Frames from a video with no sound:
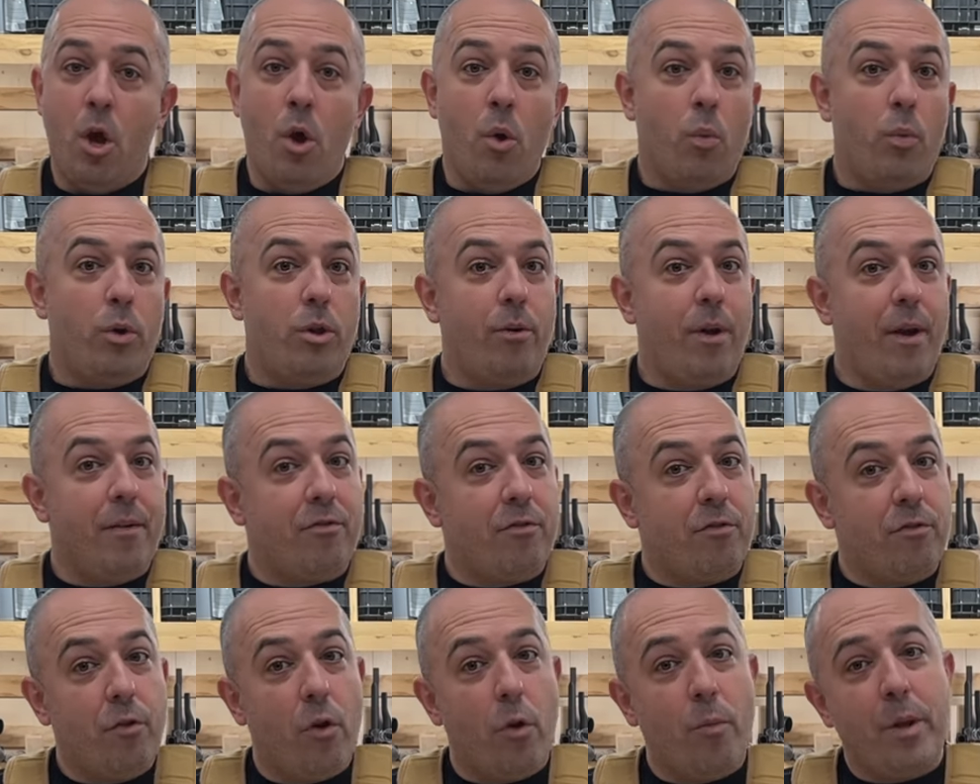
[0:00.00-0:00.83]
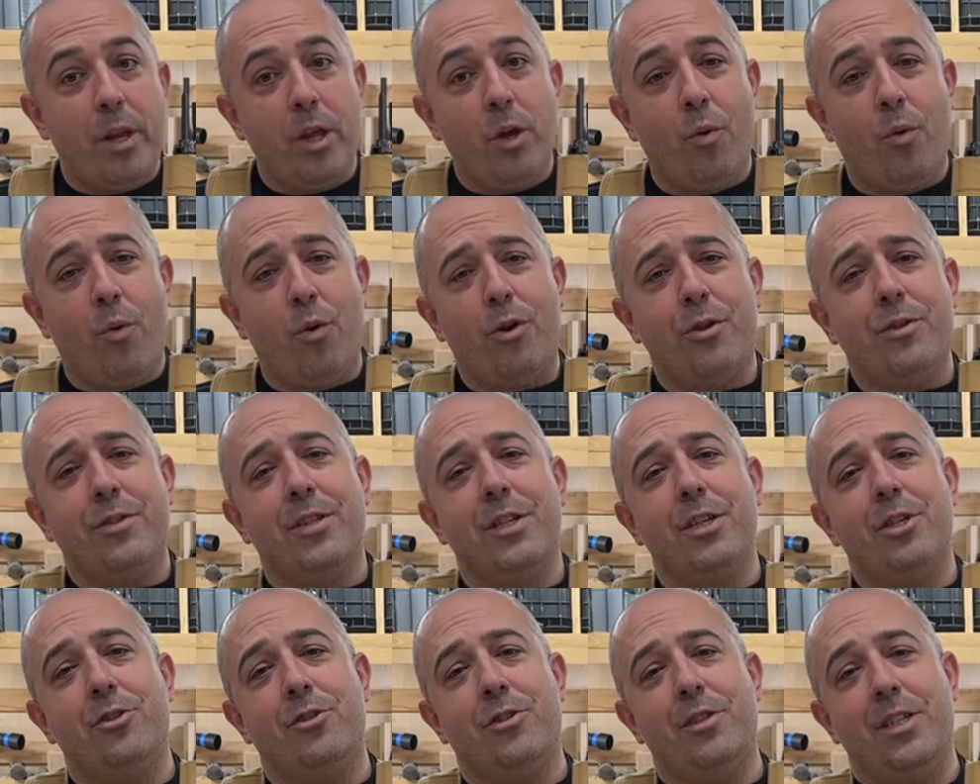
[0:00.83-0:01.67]
When you have so many orders
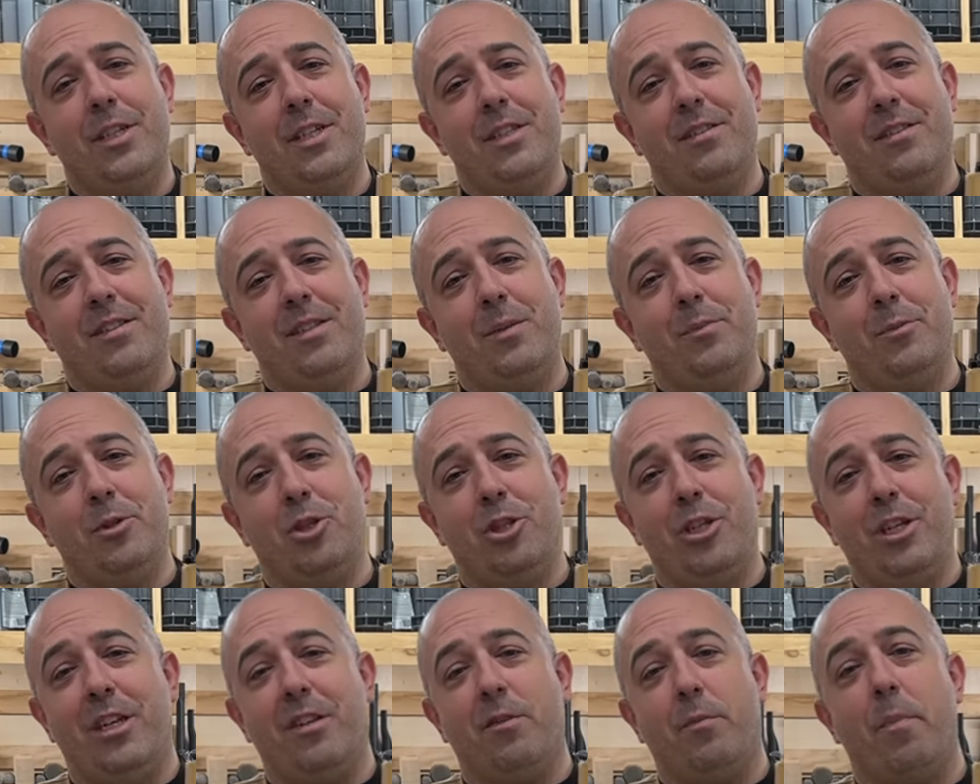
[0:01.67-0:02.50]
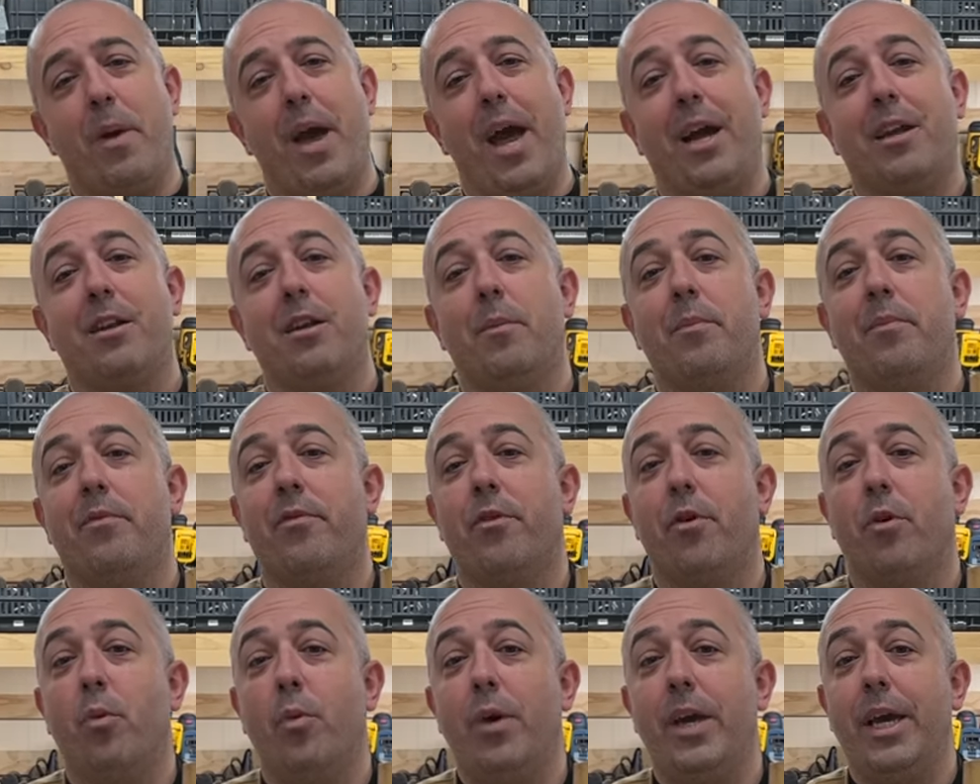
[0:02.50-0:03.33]
that your CNC machine is backed up
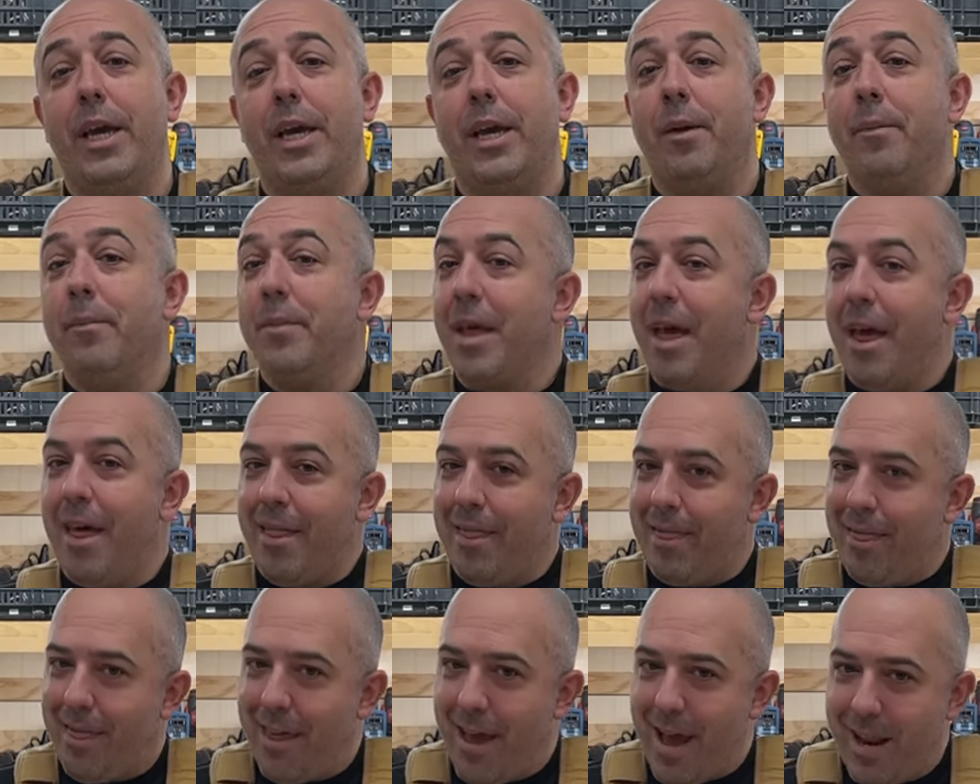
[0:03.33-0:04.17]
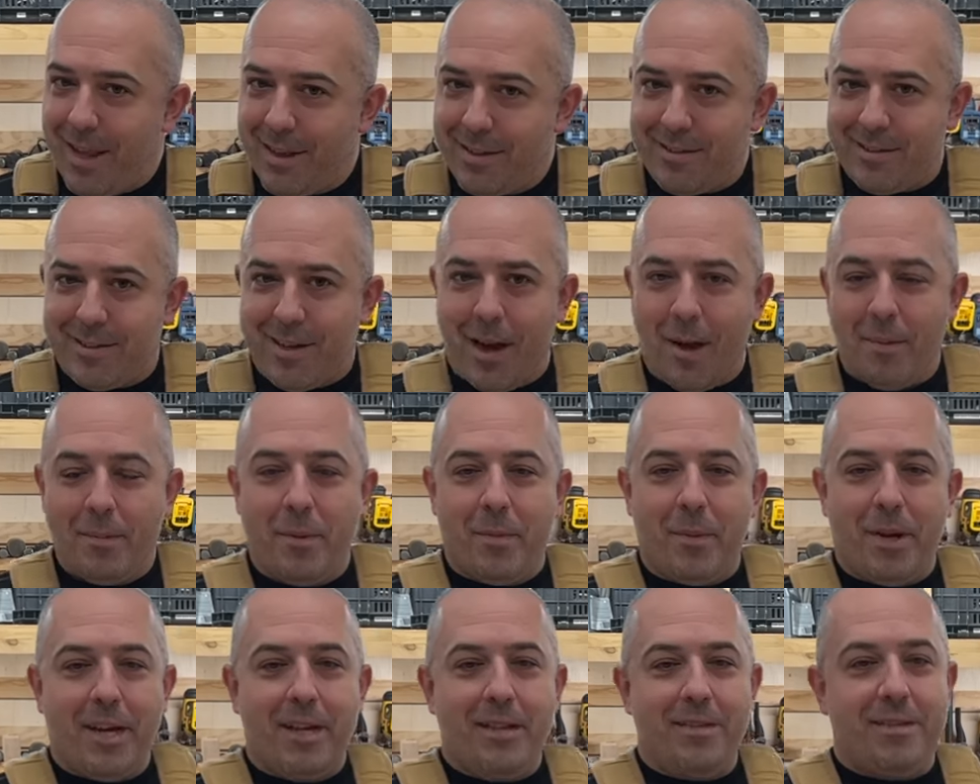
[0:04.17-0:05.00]
for a week, then it's time to
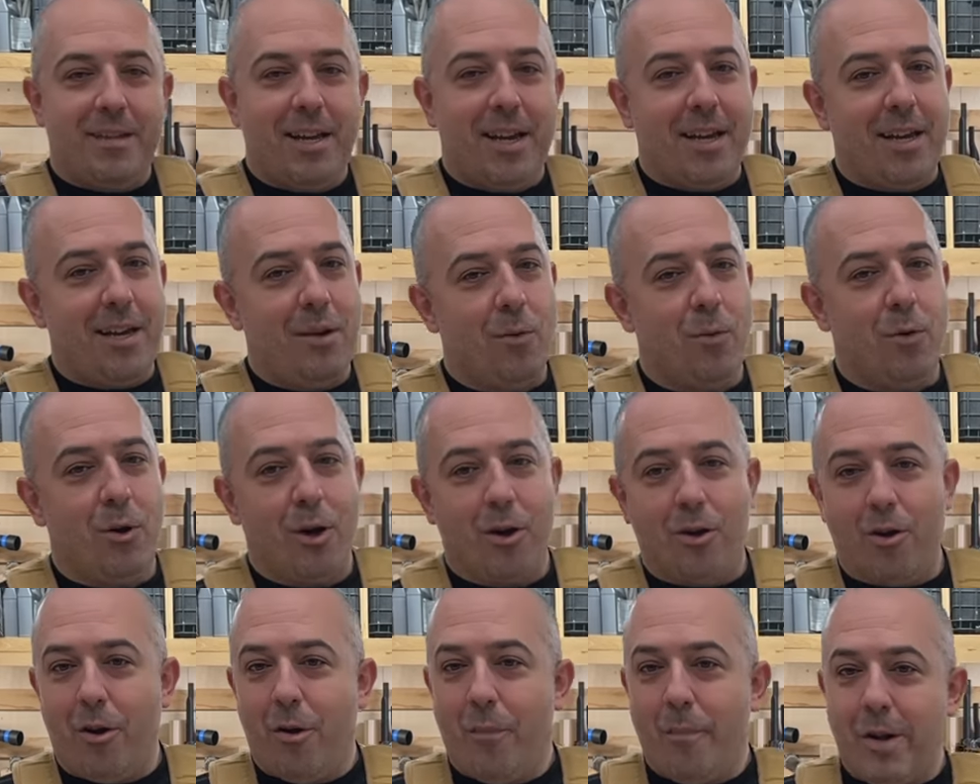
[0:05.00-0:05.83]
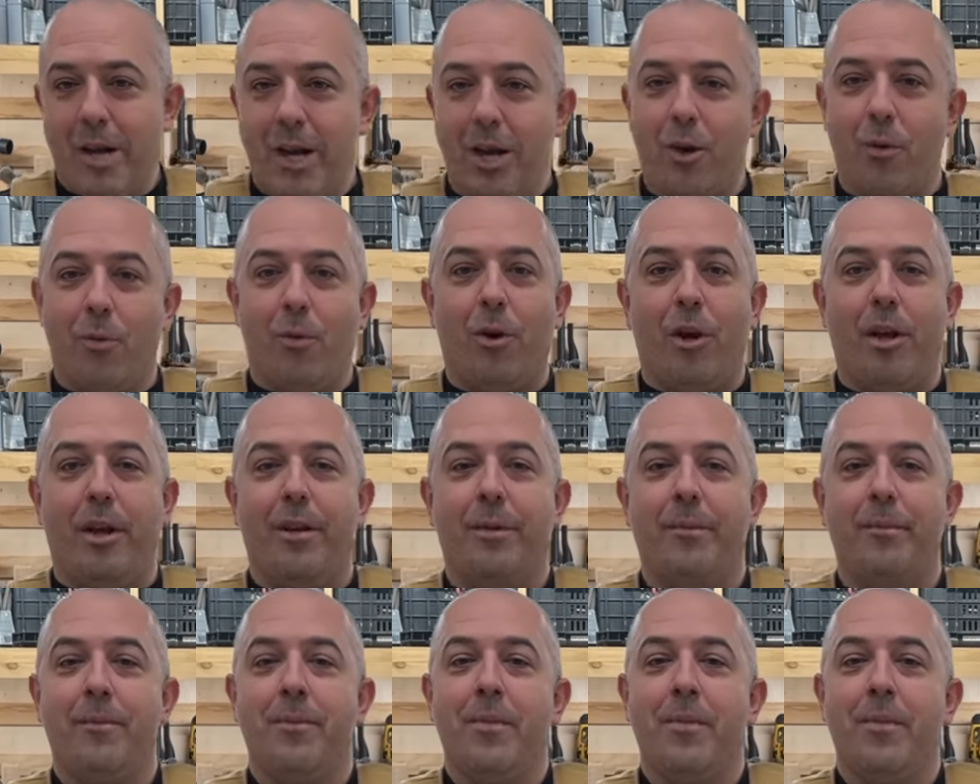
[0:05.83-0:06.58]
buy a second one or a bigger one.